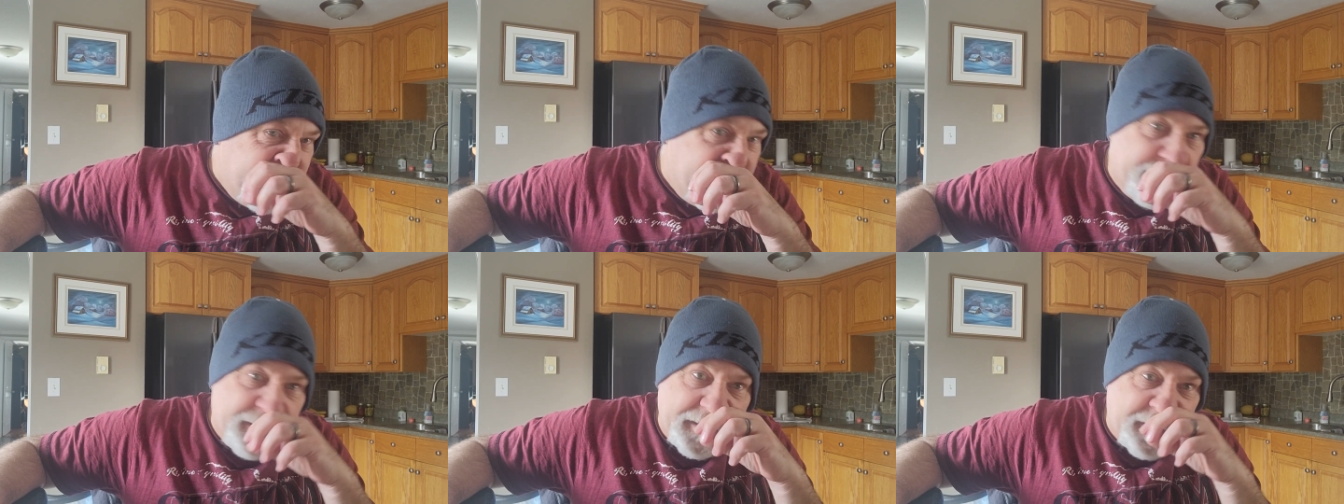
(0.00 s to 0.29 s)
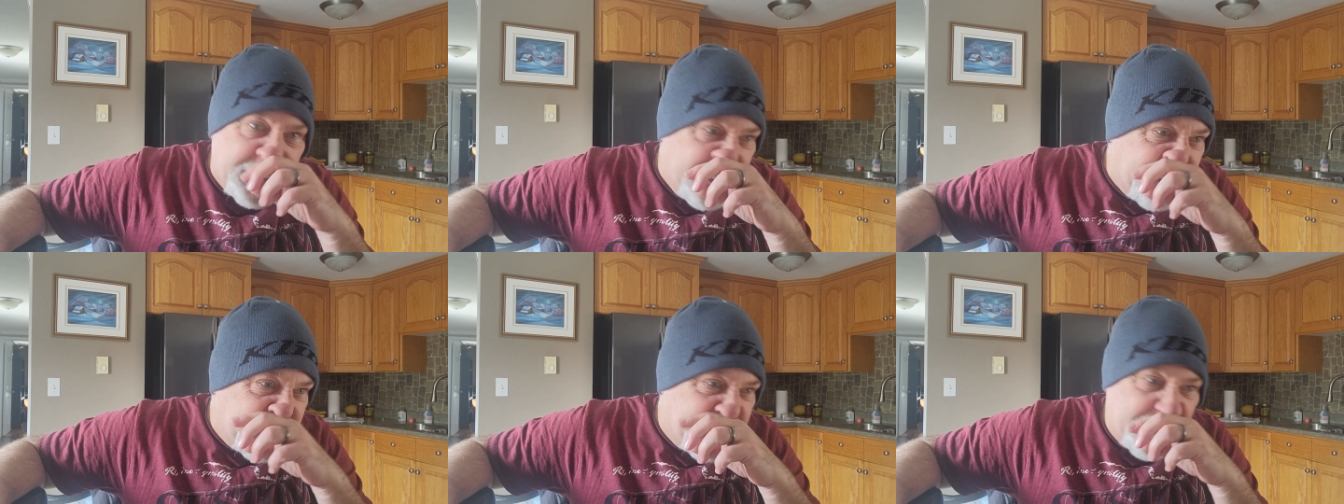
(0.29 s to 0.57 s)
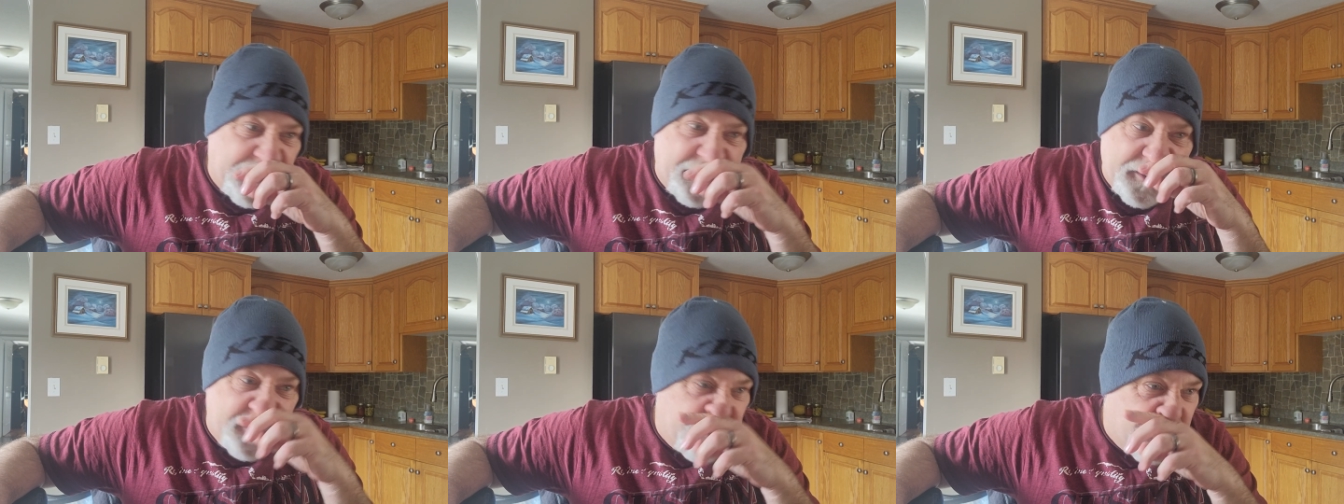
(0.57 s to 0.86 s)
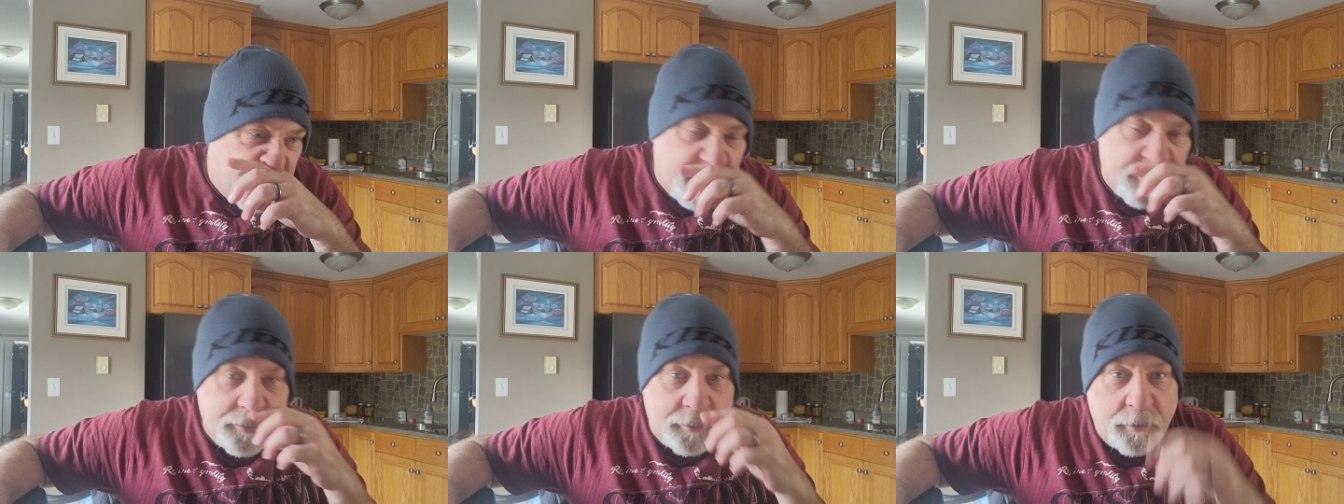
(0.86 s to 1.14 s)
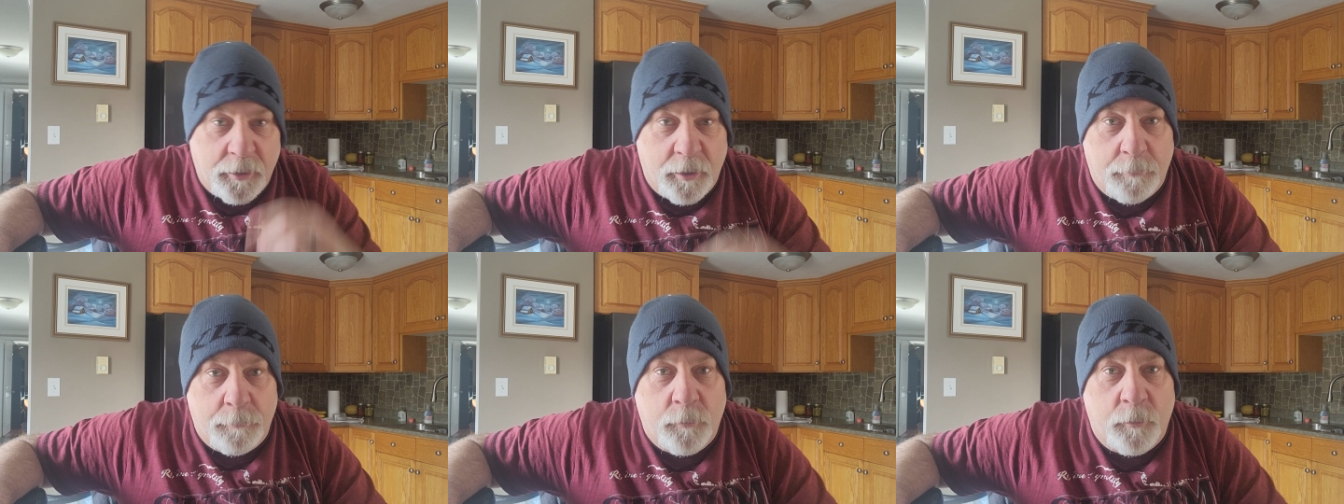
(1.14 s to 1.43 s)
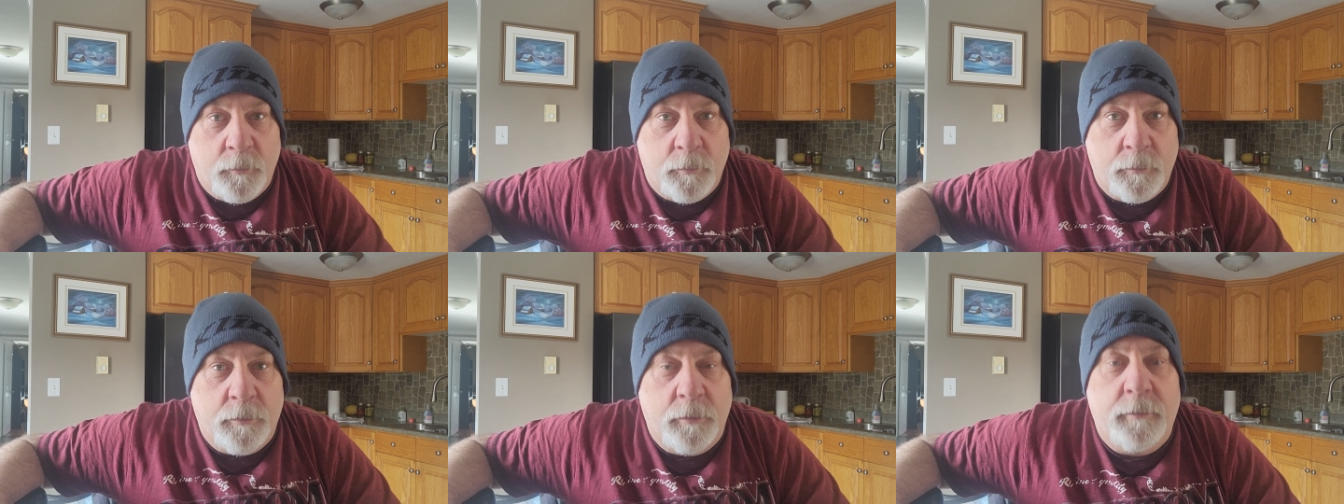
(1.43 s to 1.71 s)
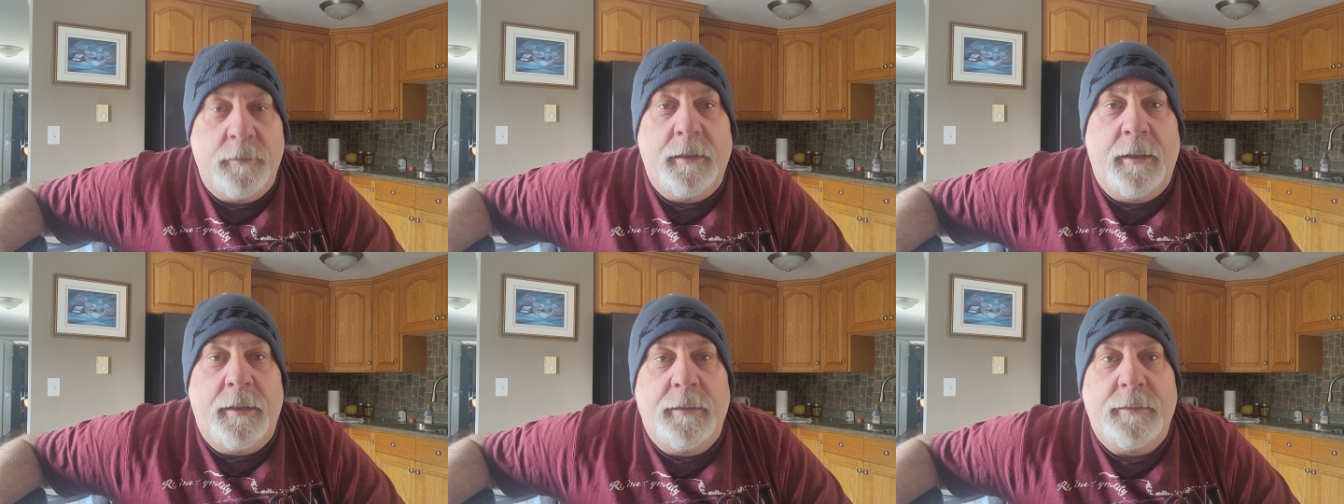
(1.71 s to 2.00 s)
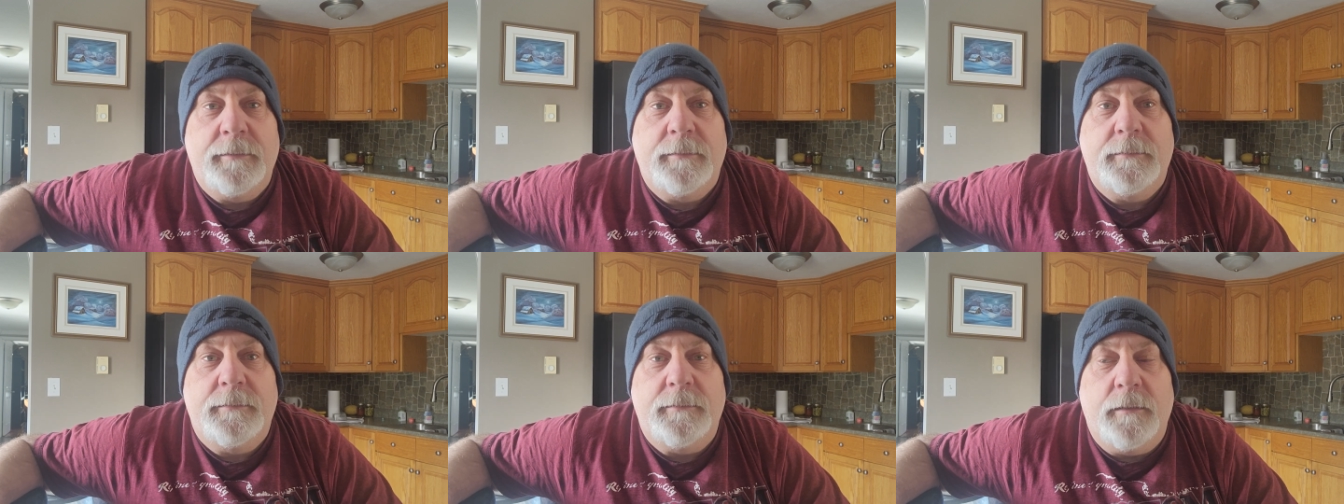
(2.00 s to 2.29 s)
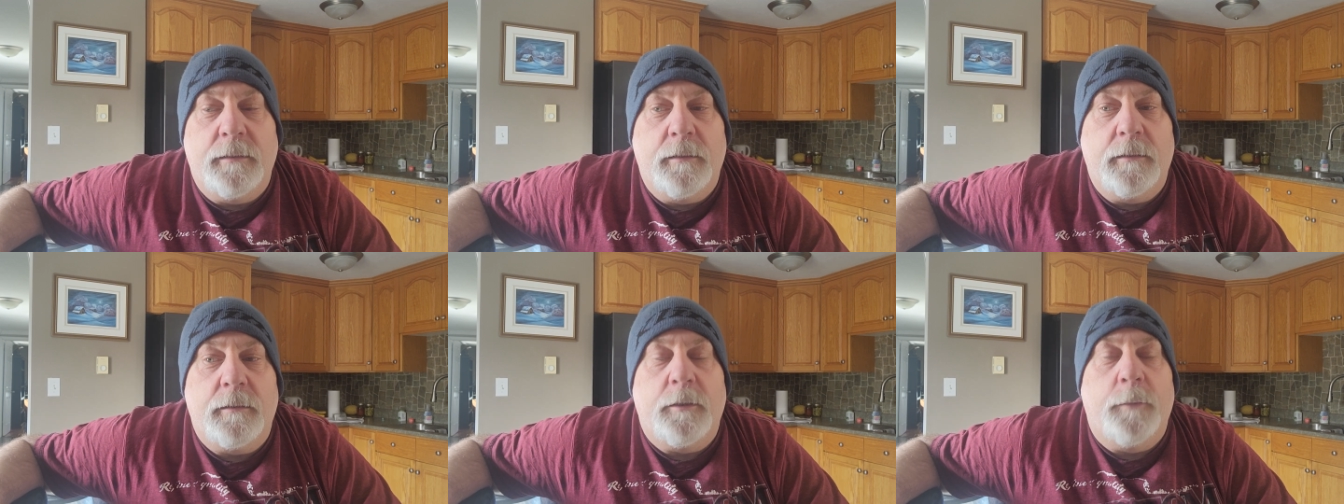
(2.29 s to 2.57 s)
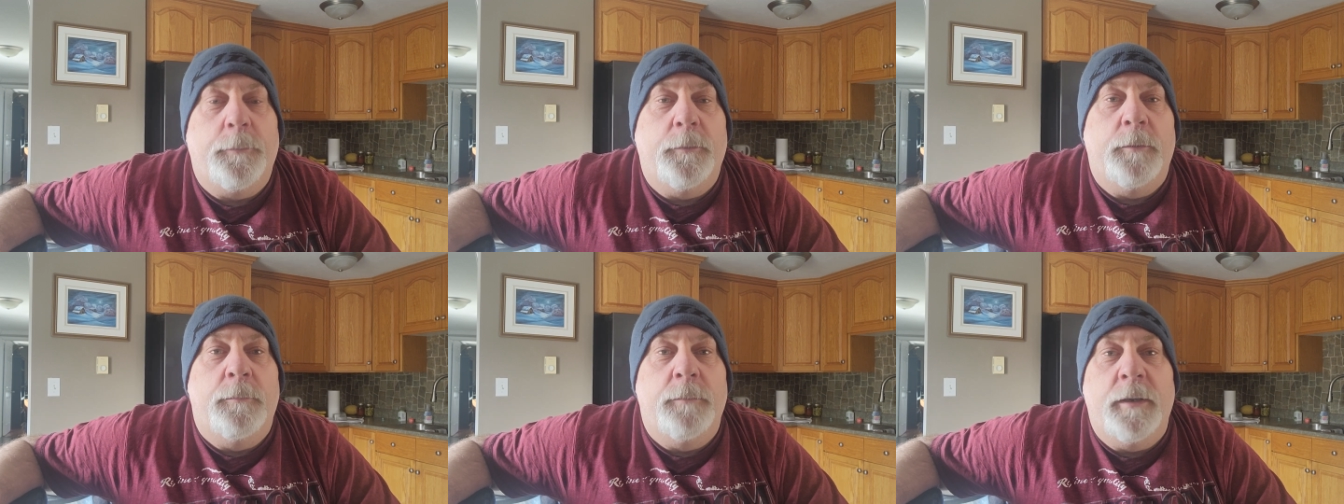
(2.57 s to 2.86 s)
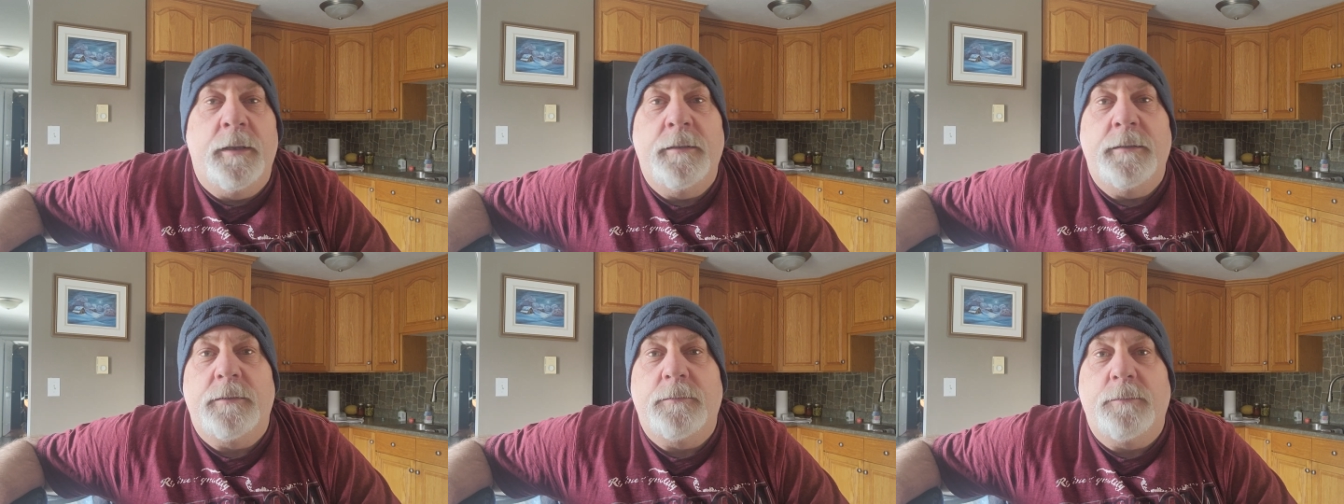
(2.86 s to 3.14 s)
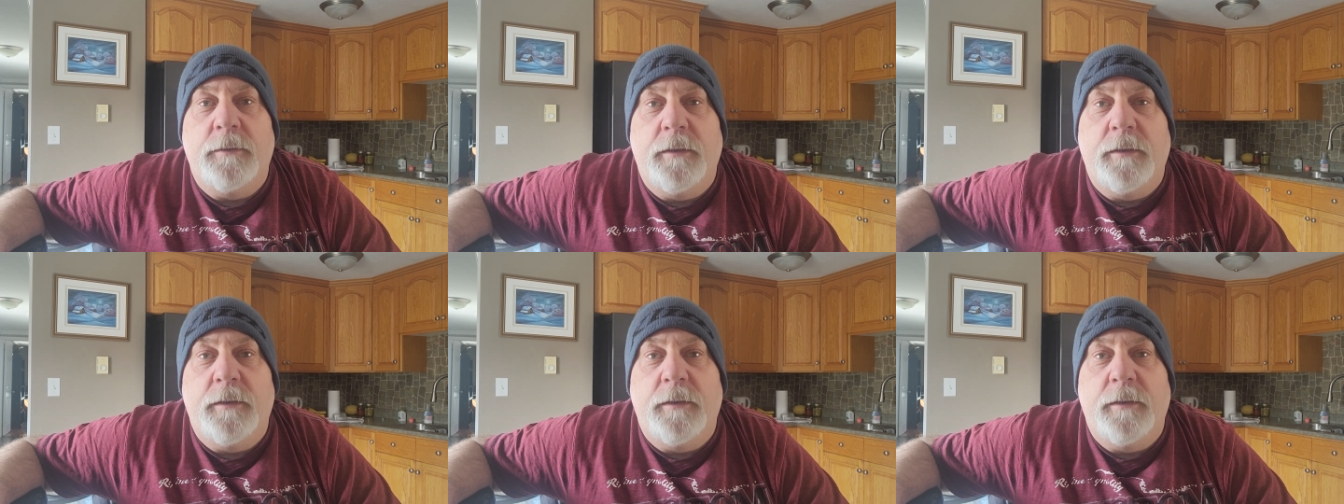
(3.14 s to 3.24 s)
which I started doing a lot more in the last uh, couple of months.